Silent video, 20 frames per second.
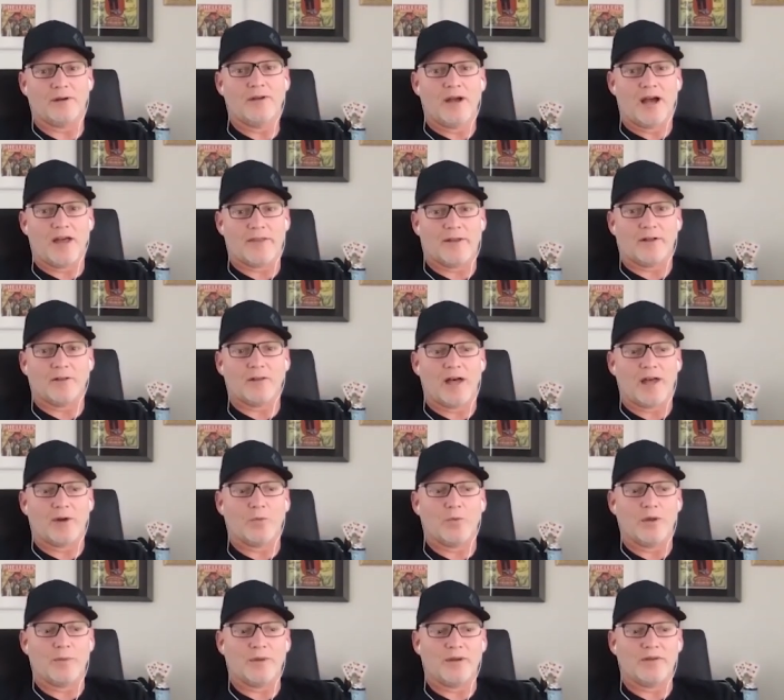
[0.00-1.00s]
I think a lot of
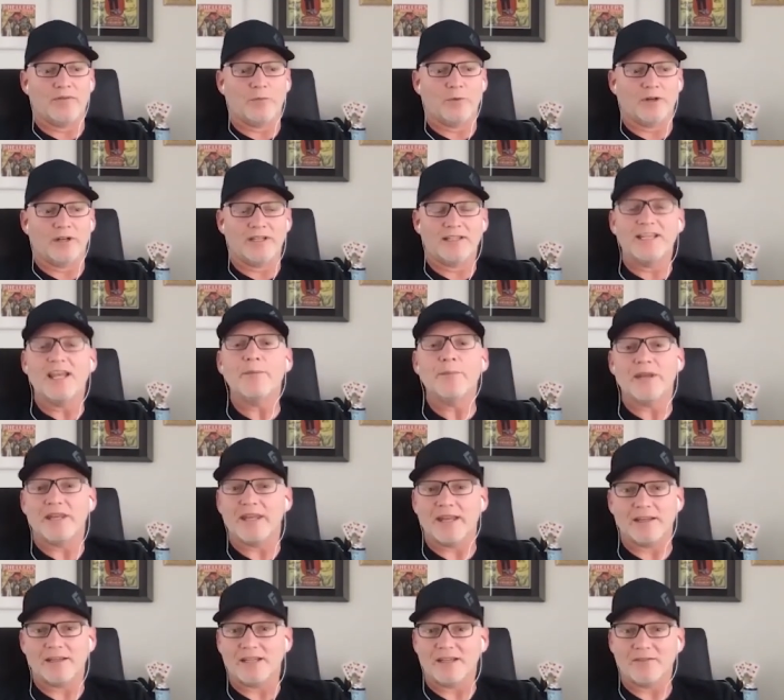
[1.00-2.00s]
women were
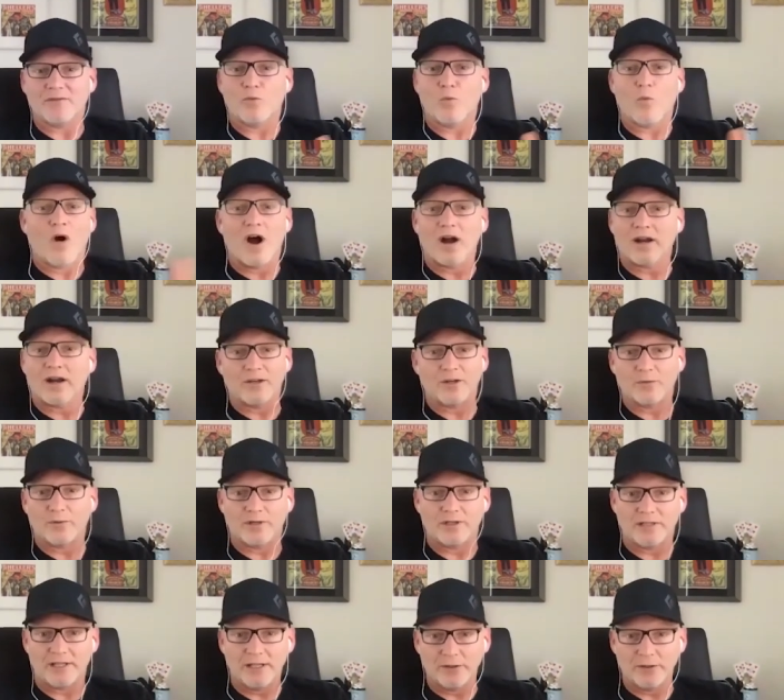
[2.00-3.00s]
intimidated to even walk into
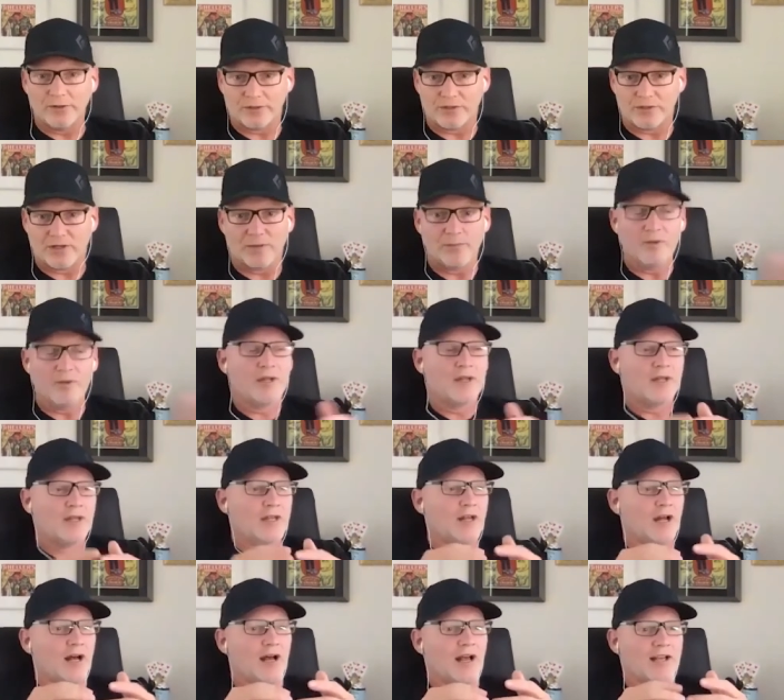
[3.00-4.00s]
a dealership,
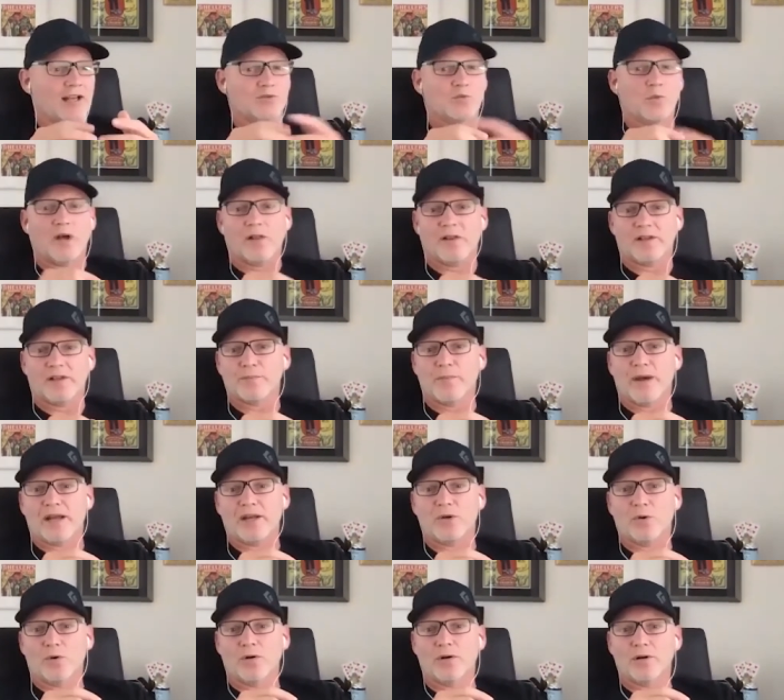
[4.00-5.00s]
as well as
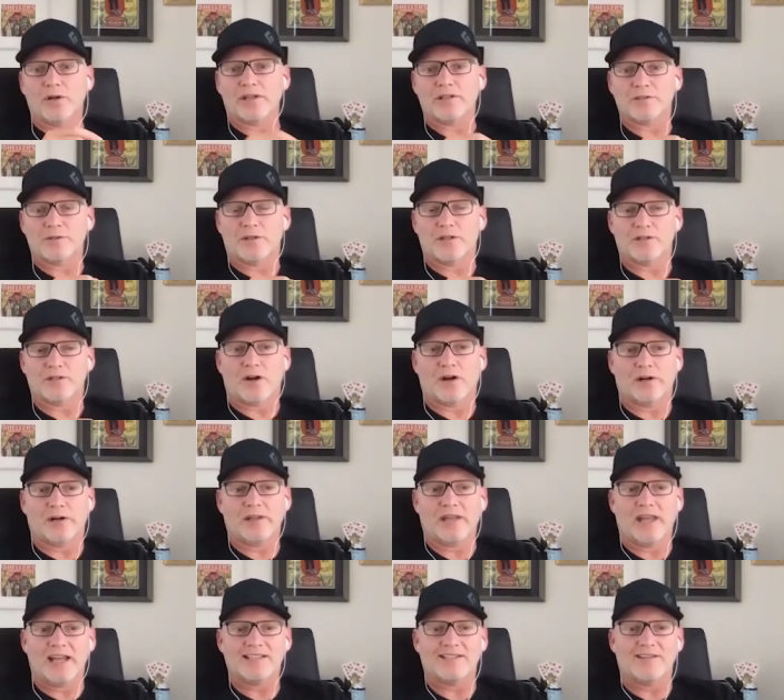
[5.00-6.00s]
minorities, because
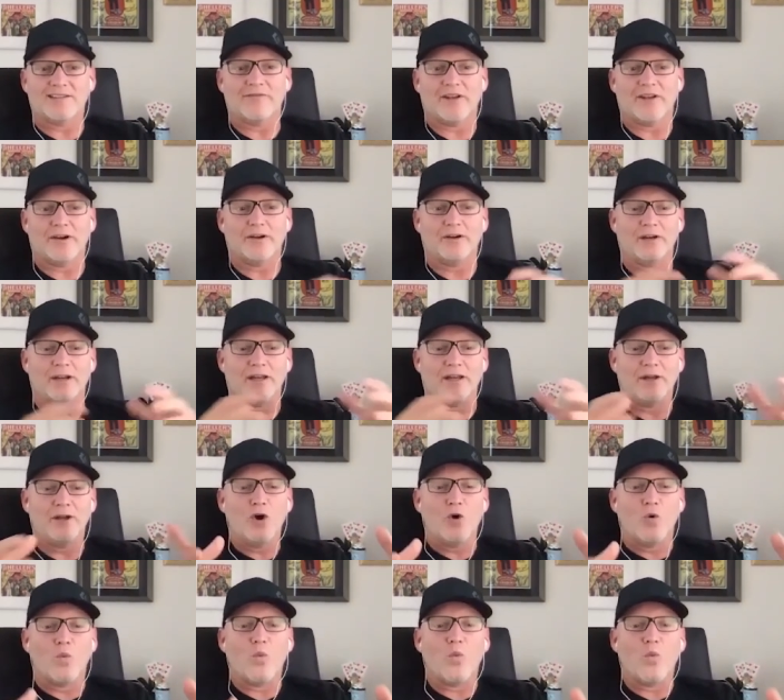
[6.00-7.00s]
Harley has a very
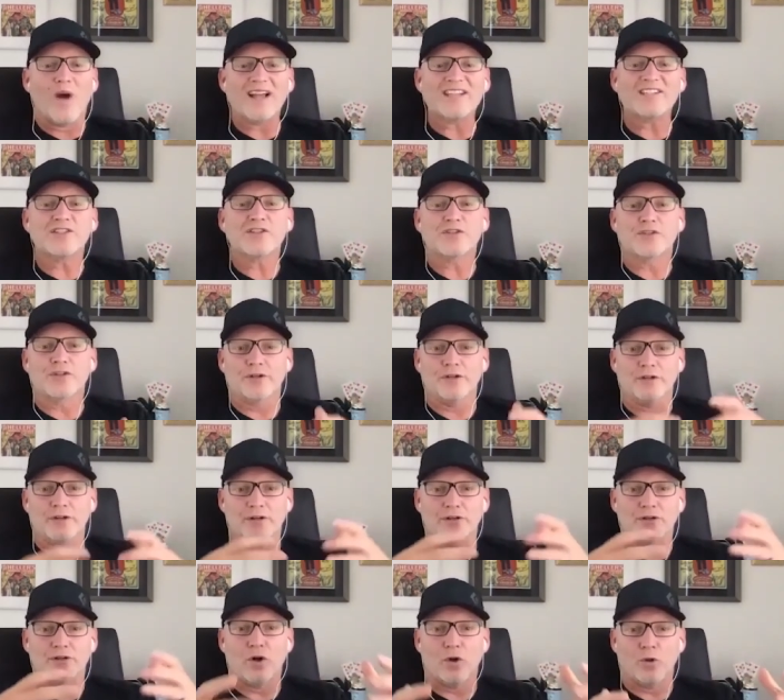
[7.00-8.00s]

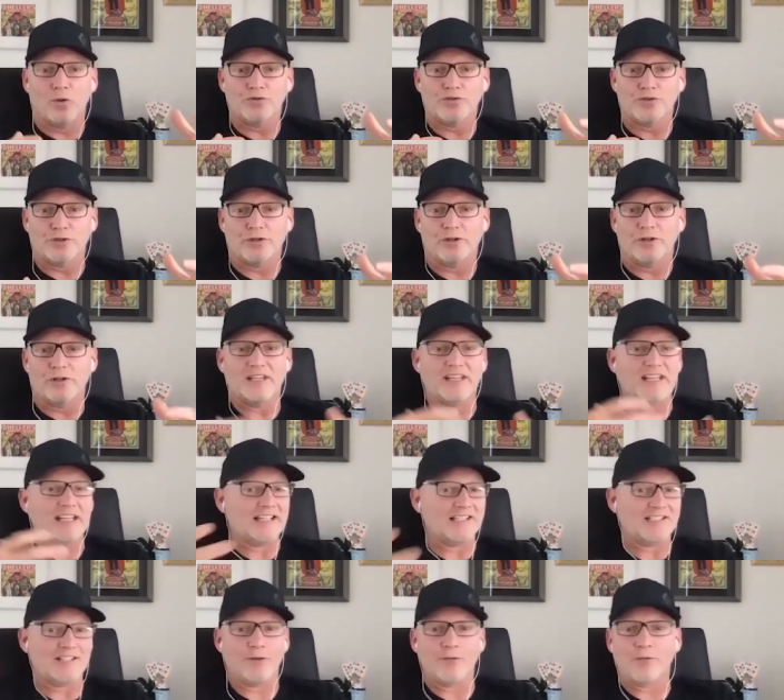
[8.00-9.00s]
Western culture,
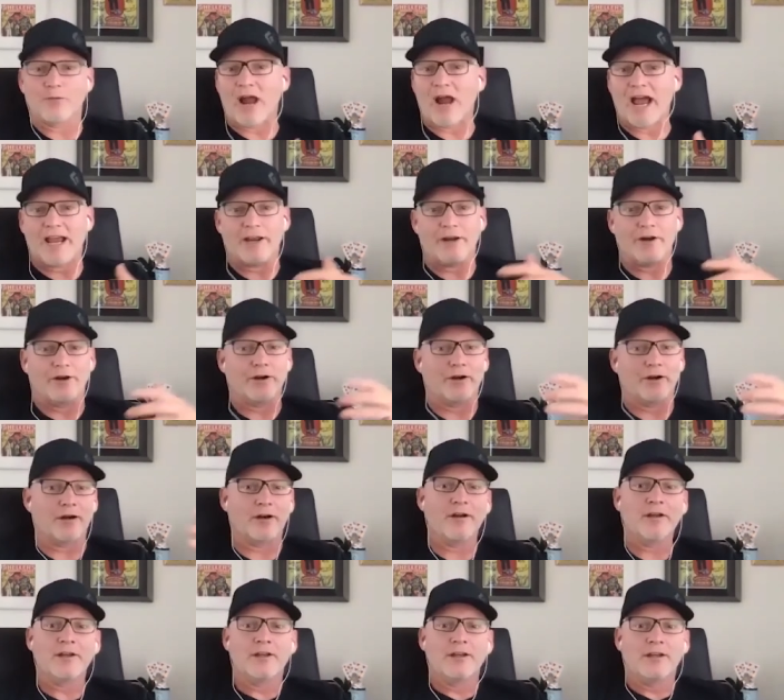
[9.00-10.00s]
easy
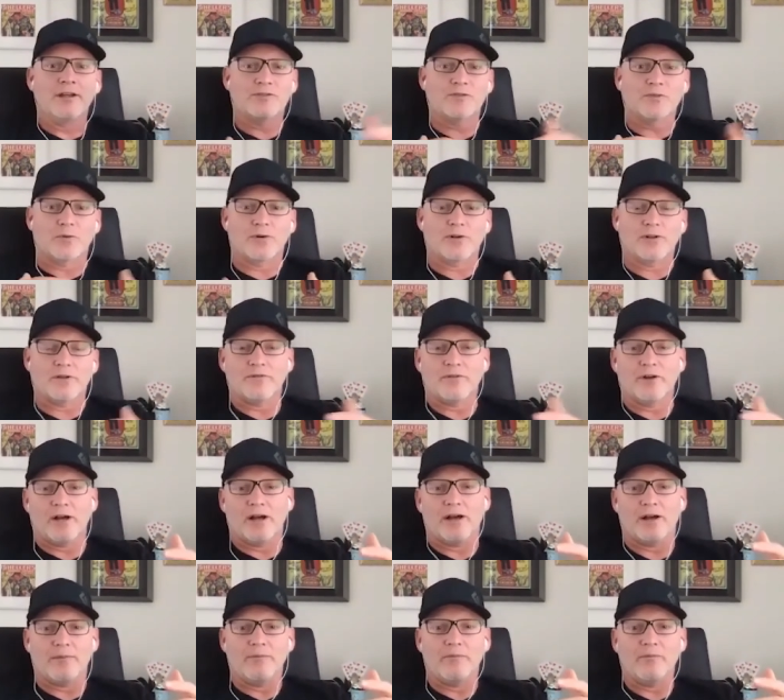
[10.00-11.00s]
rider sort of
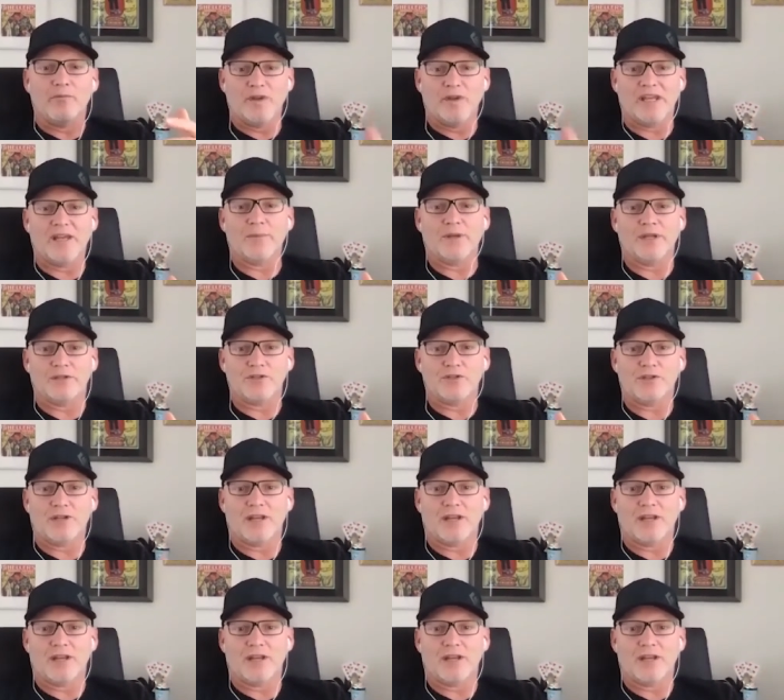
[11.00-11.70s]
image,